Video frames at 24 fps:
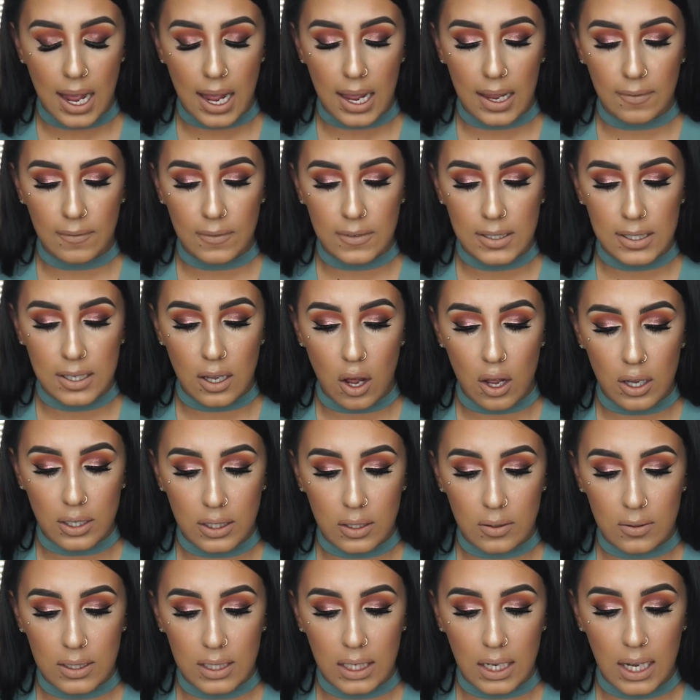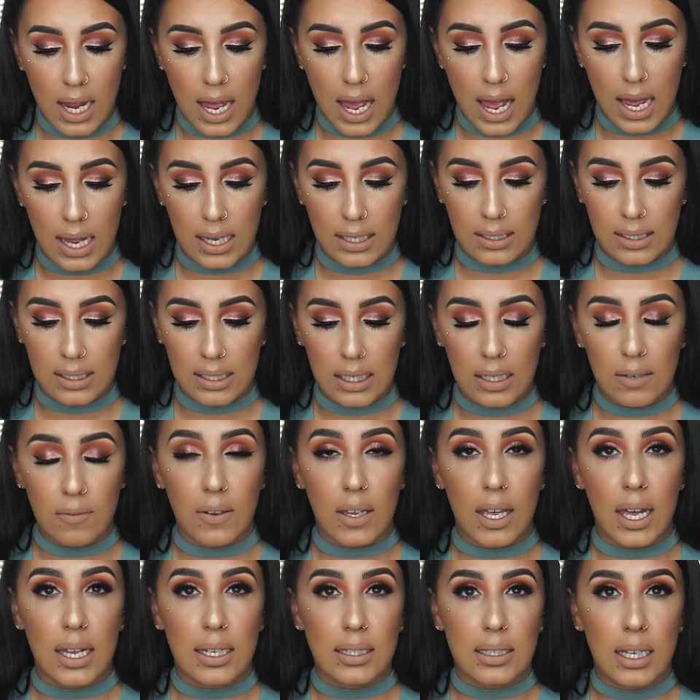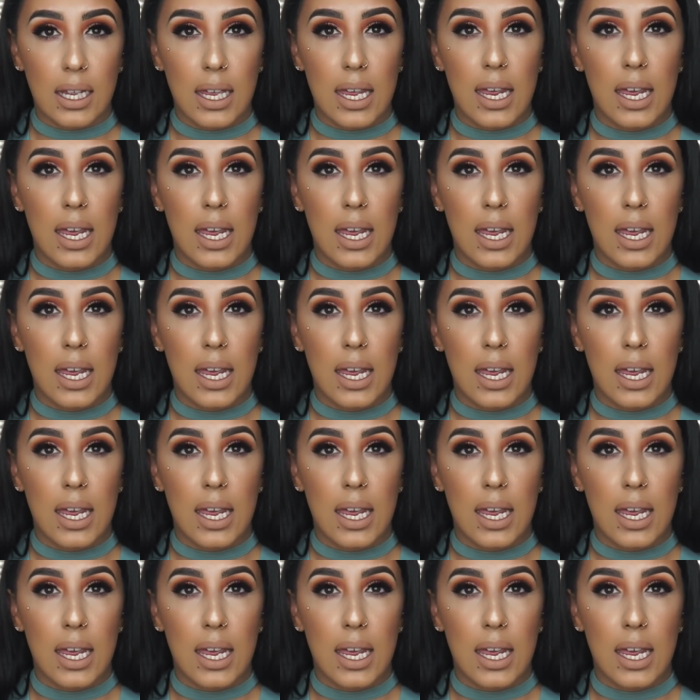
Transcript: I've also seen it at CVS